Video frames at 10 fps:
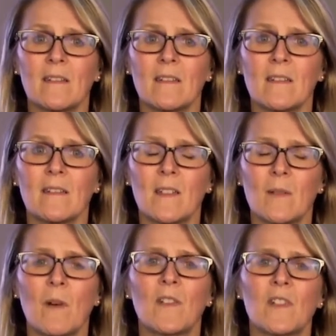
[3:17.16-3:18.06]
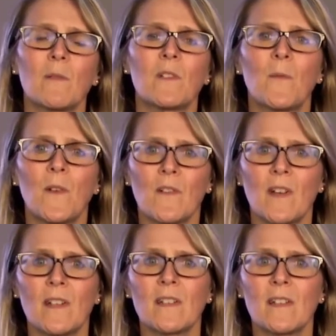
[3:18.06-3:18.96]
The master was
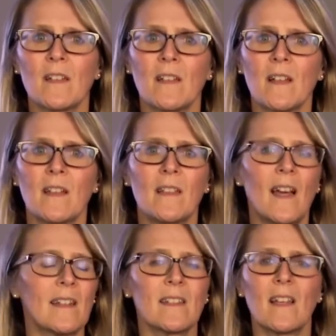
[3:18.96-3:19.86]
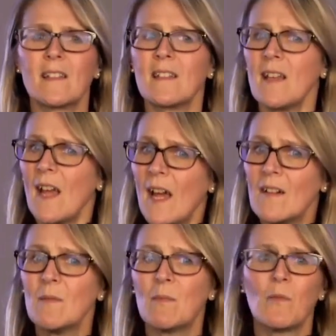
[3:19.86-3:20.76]
furious. That's a
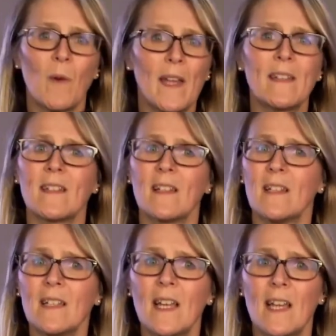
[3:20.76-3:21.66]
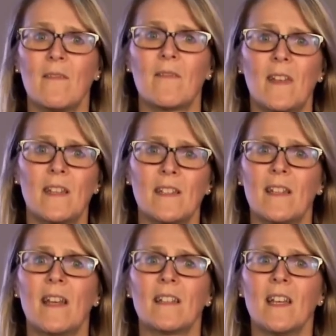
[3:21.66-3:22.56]
terrible way to live, he said.